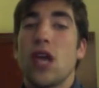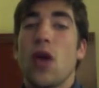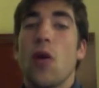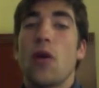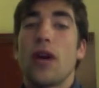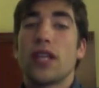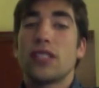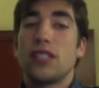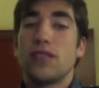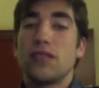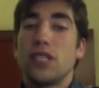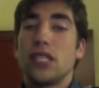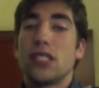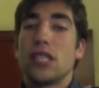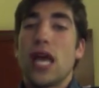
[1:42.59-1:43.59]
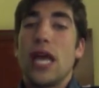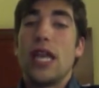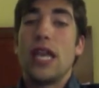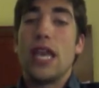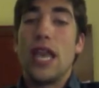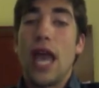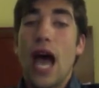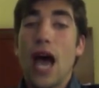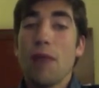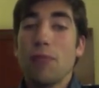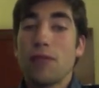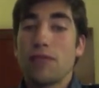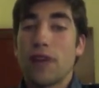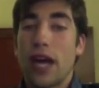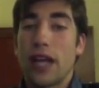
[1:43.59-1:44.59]
or activities not
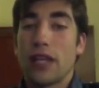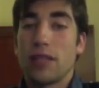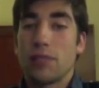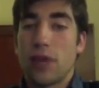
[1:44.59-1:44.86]
provided